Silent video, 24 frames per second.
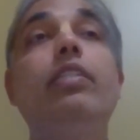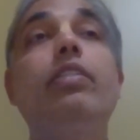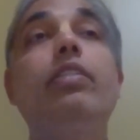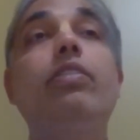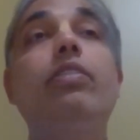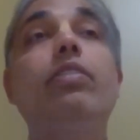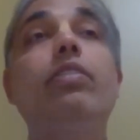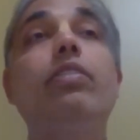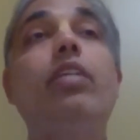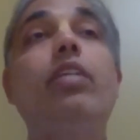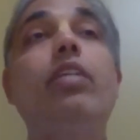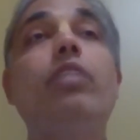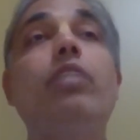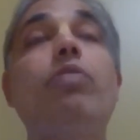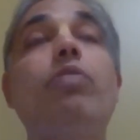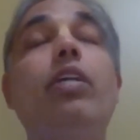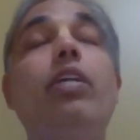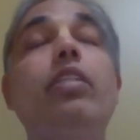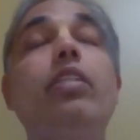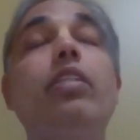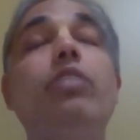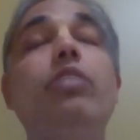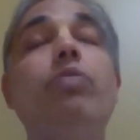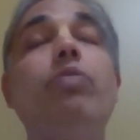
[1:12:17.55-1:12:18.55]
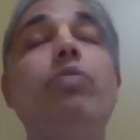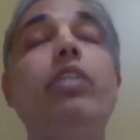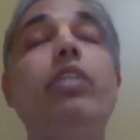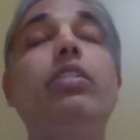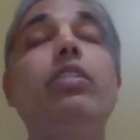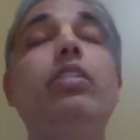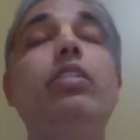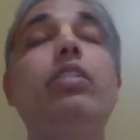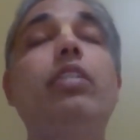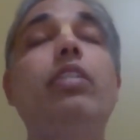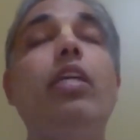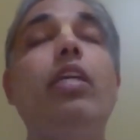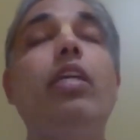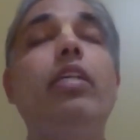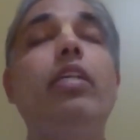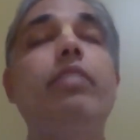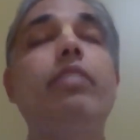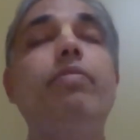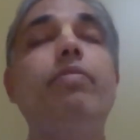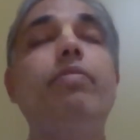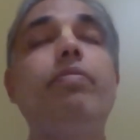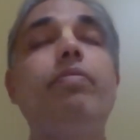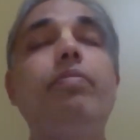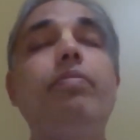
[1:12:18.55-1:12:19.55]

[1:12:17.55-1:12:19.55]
So that's what this verse is telling.